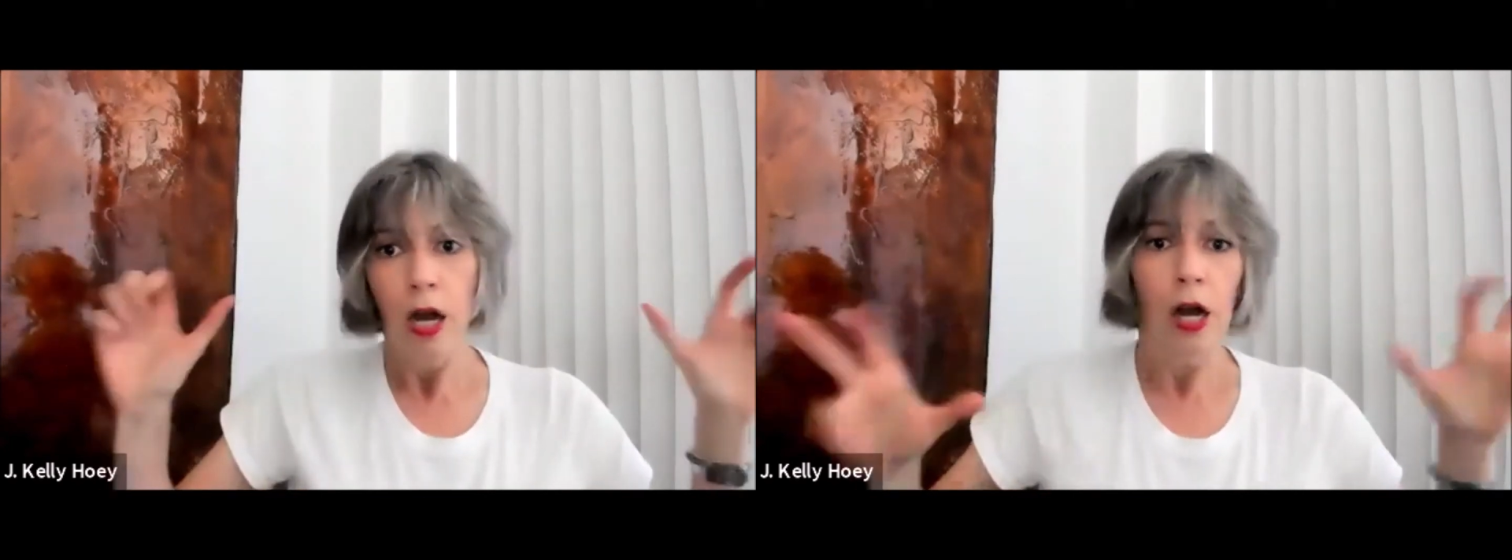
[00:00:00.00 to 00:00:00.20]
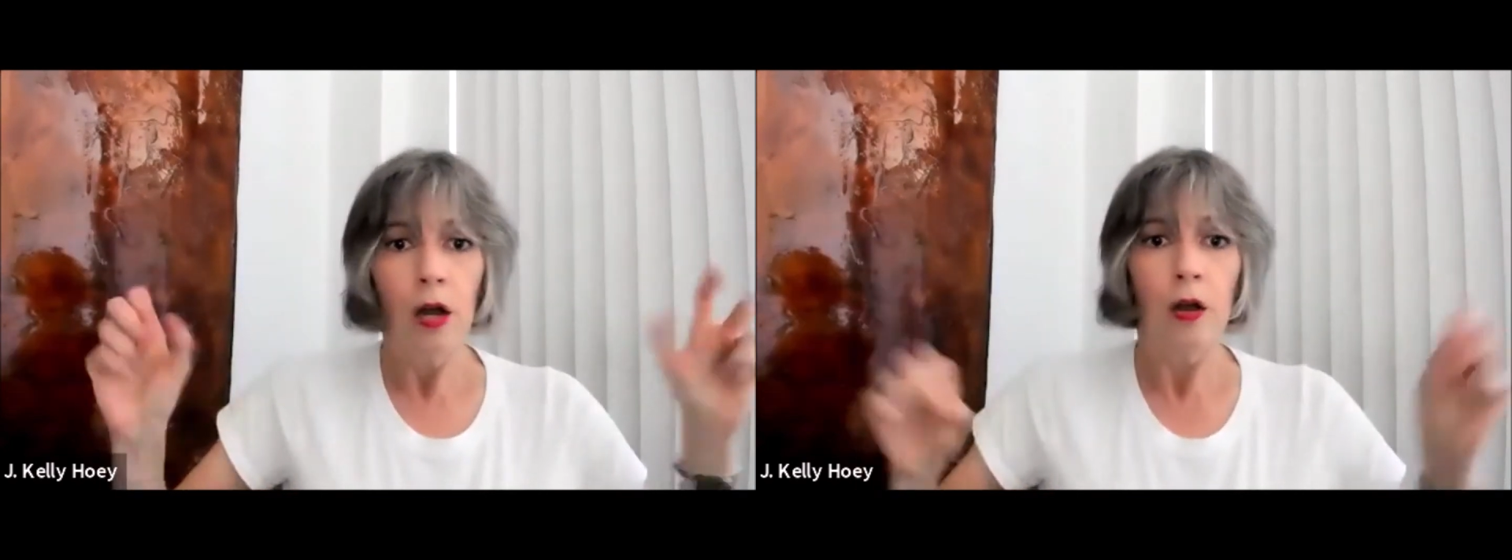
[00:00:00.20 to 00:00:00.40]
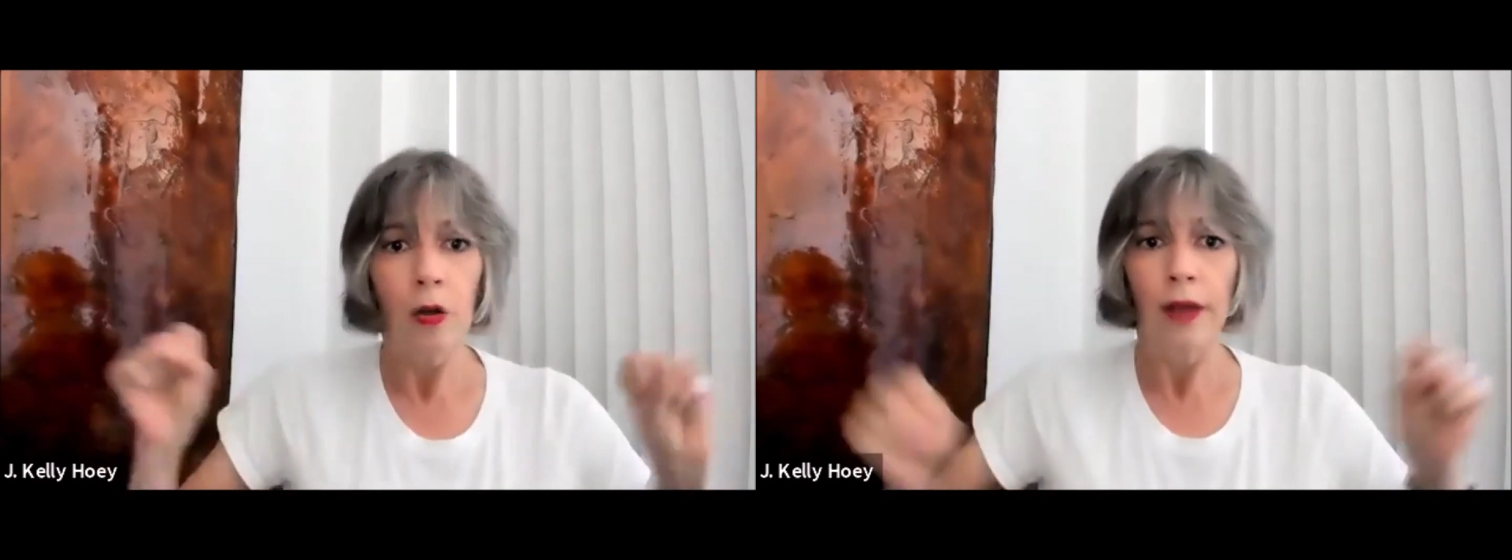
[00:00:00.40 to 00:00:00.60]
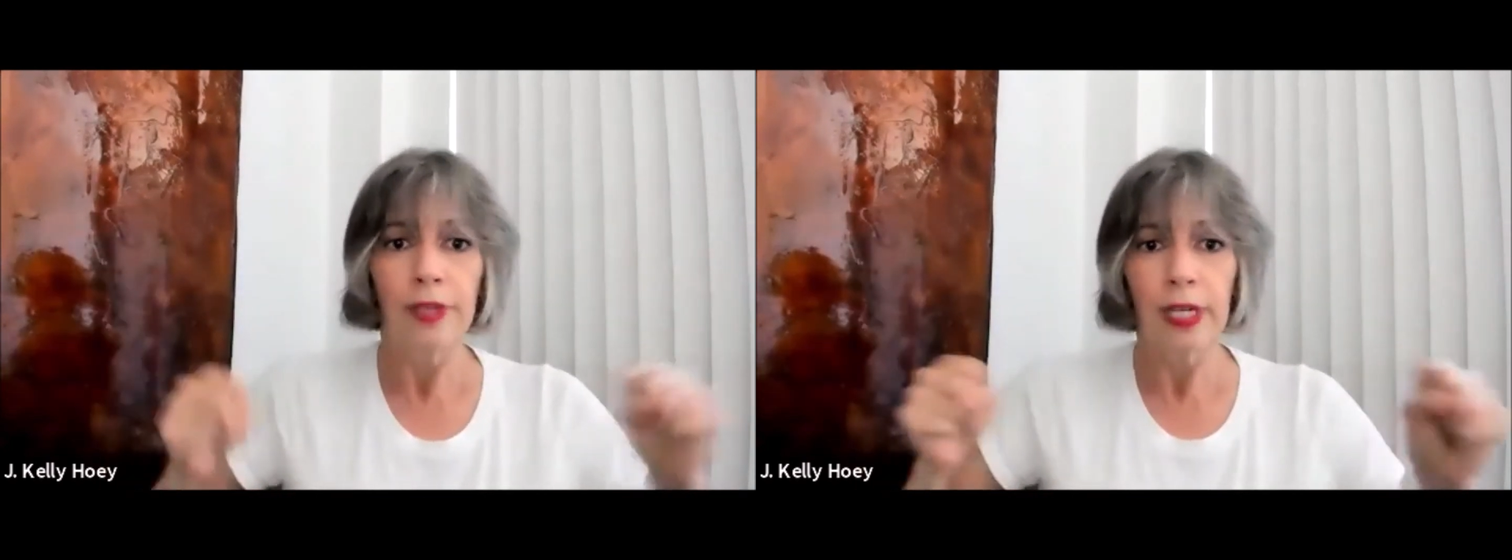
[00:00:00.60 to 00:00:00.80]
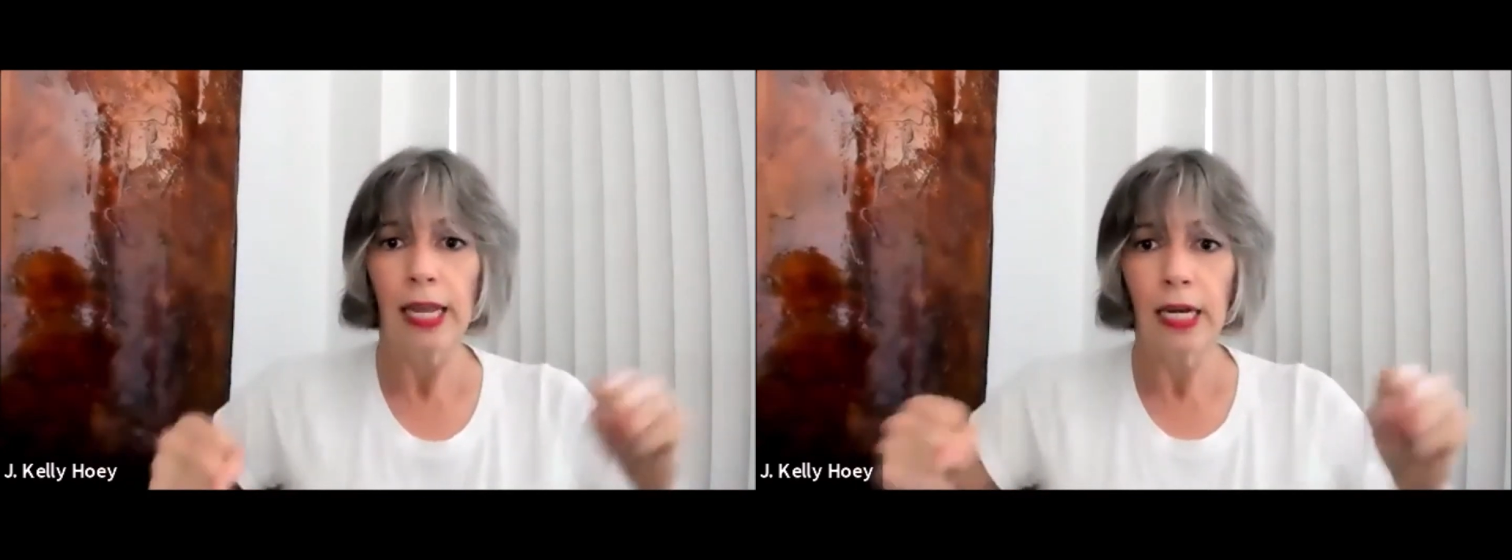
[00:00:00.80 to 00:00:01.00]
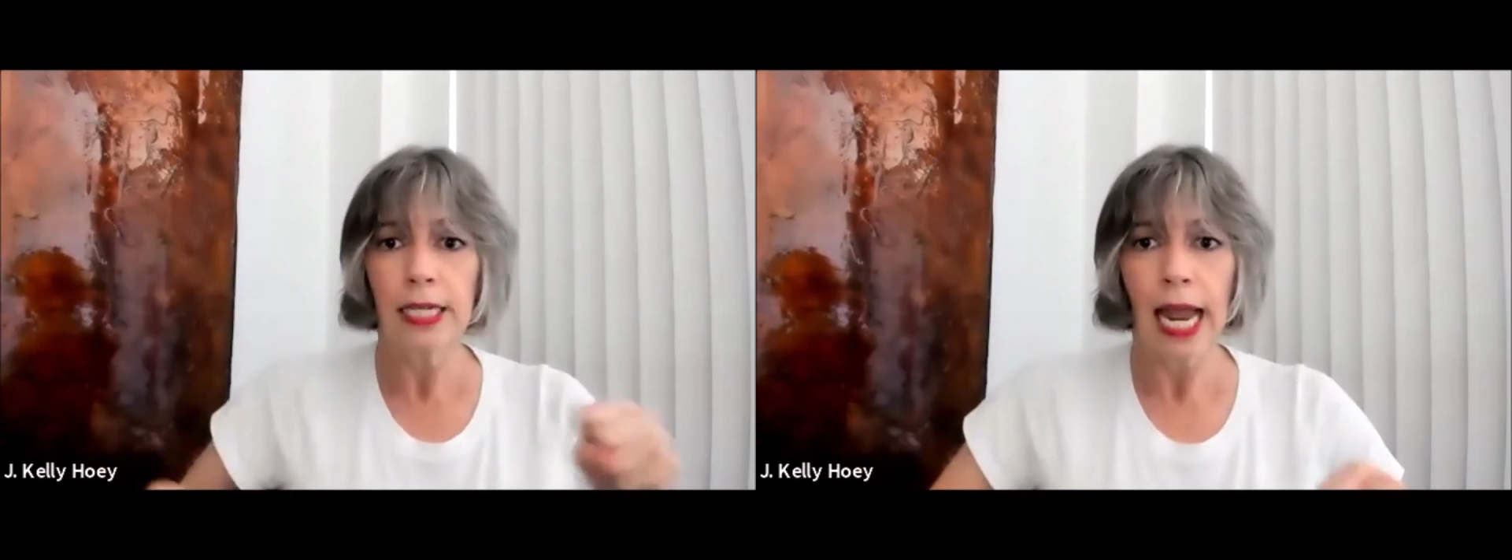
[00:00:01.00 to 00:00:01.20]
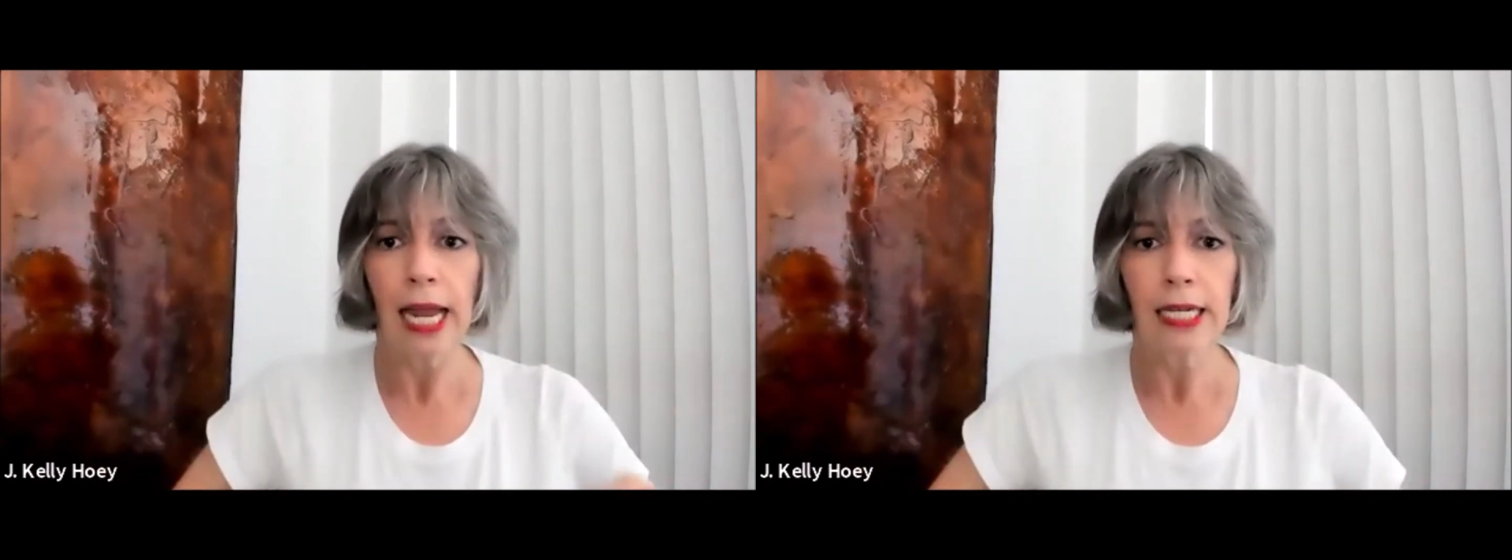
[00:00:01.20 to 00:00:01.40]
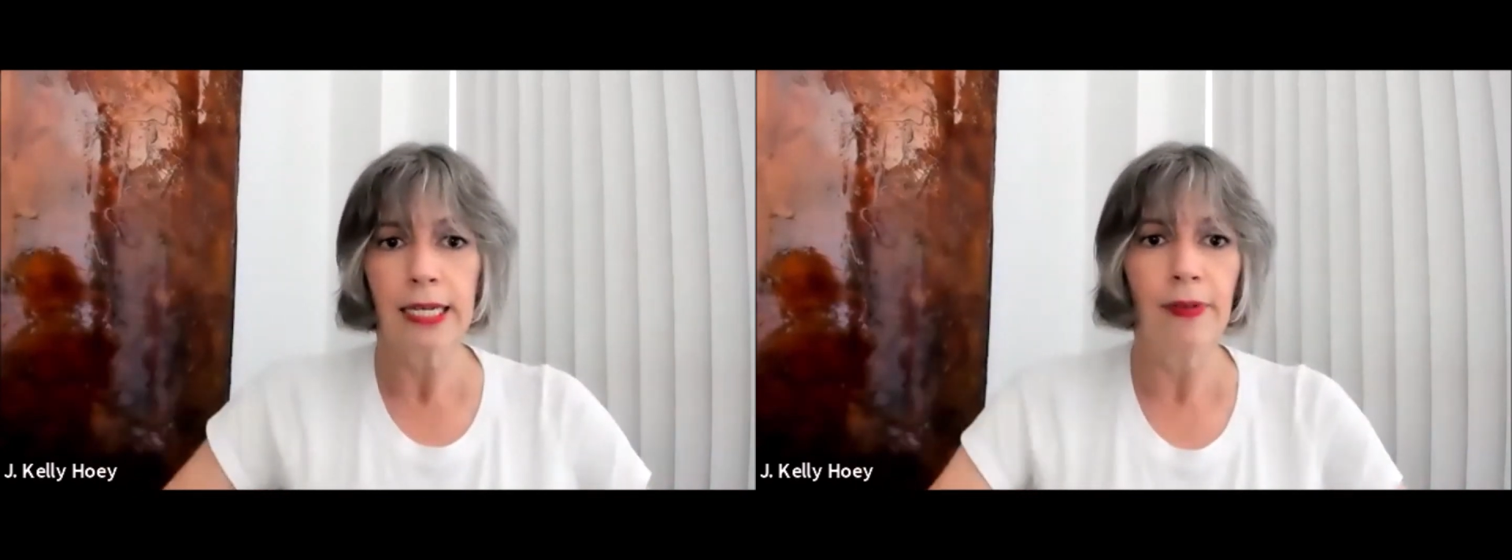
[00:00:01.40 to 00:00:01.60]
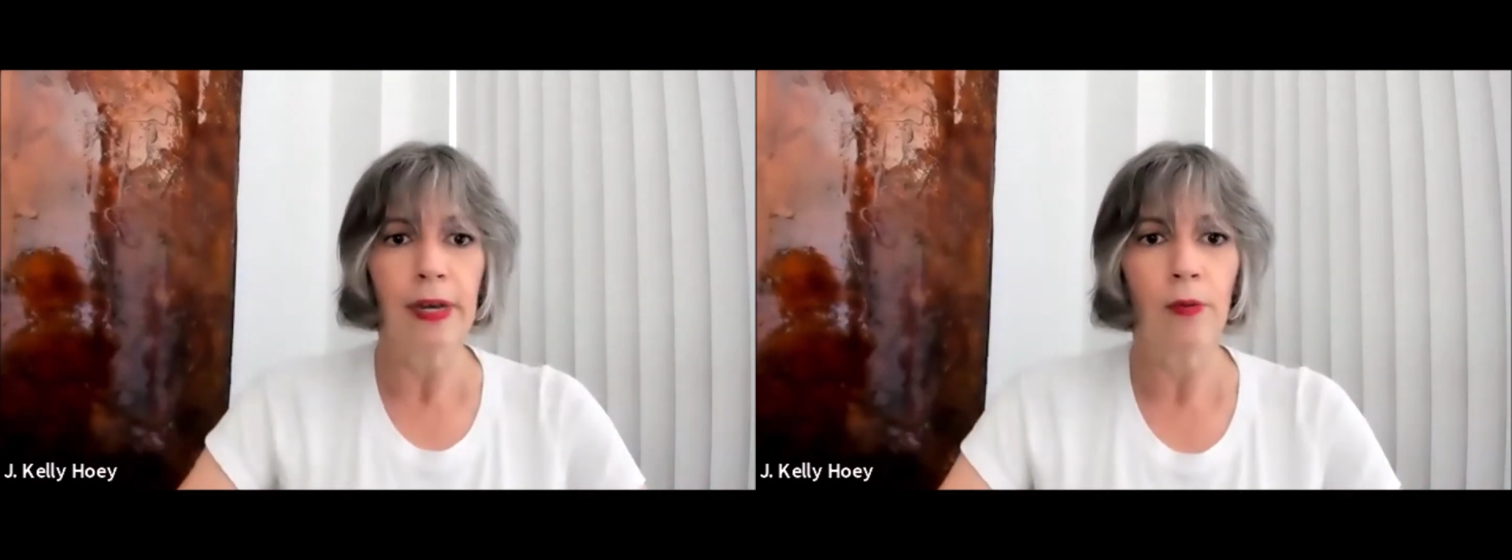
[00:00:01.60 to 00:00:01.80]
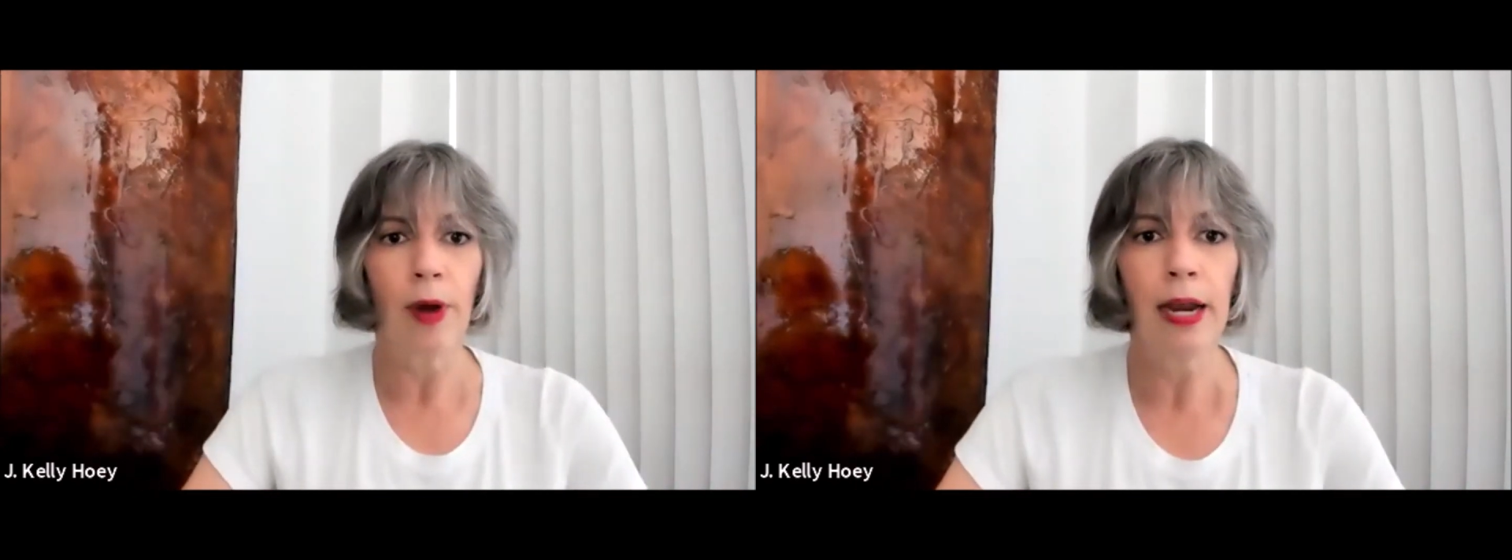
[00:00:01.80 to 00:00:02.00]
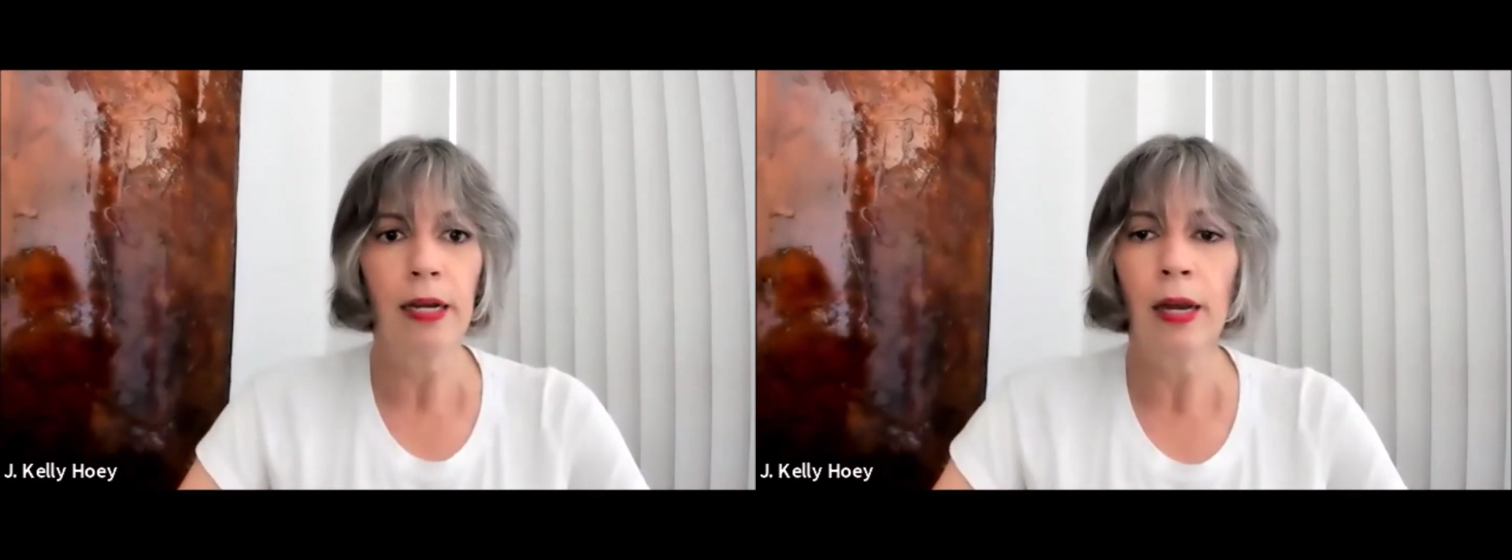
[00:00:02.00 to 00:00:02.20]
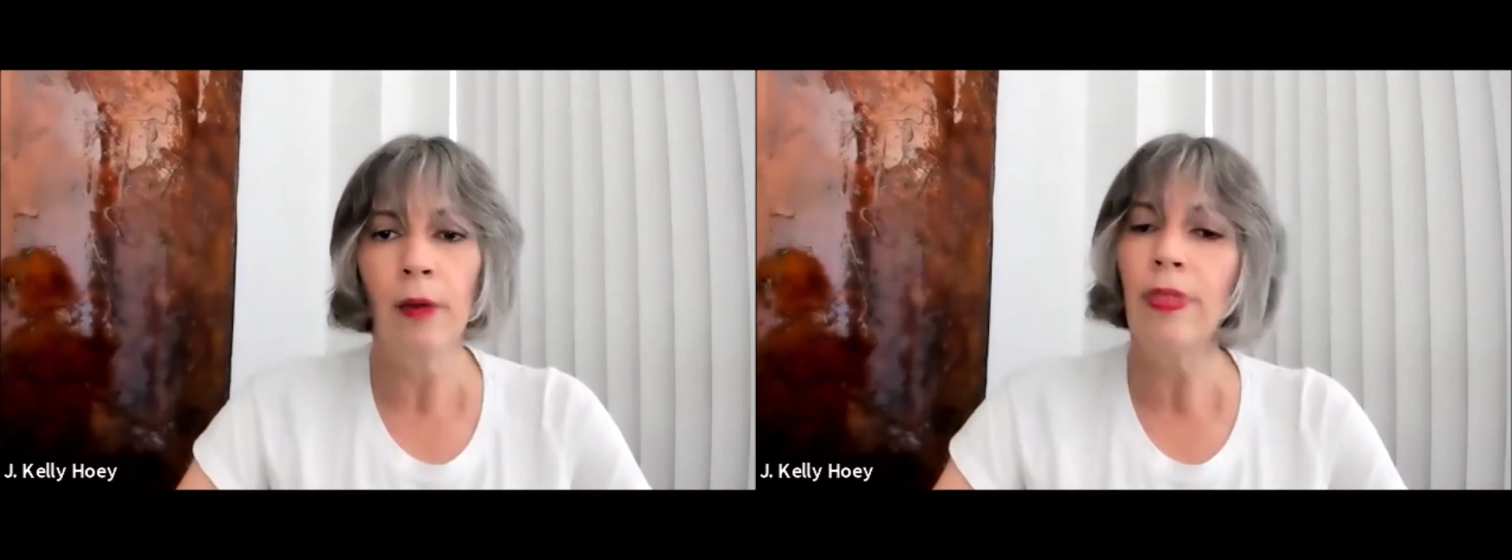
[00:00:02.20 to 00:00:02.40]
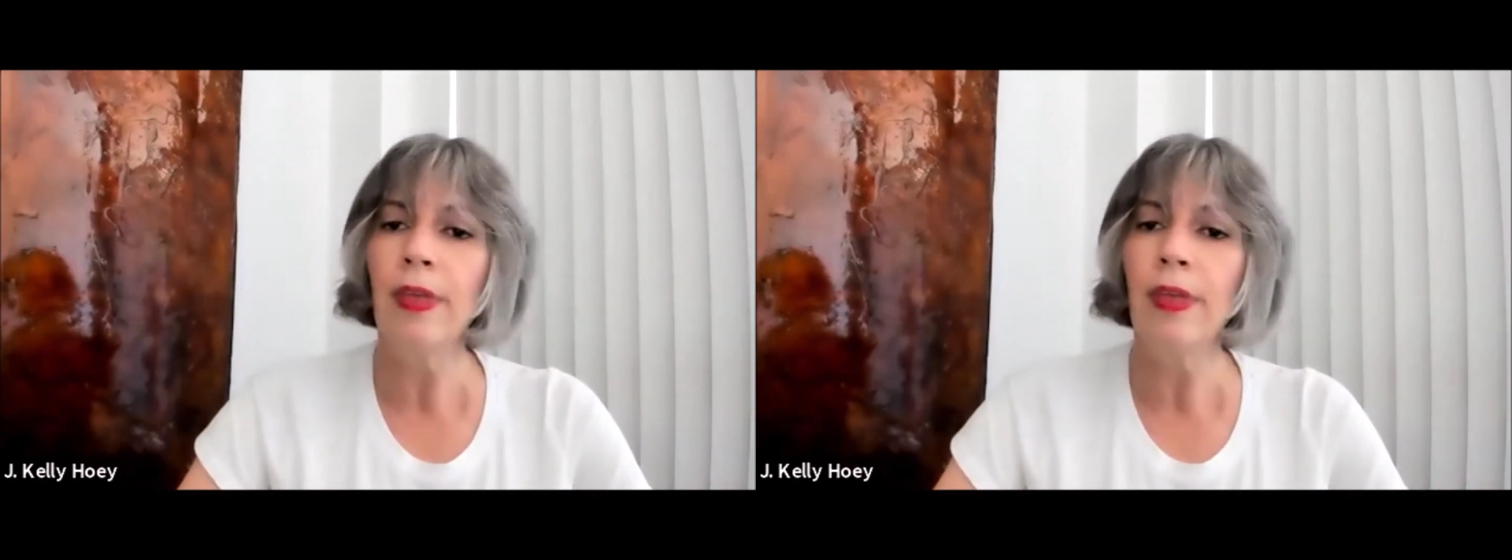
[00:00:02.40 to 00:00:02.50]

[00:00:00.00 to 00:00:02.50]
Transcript: Oh, I have to get into activity, right? And we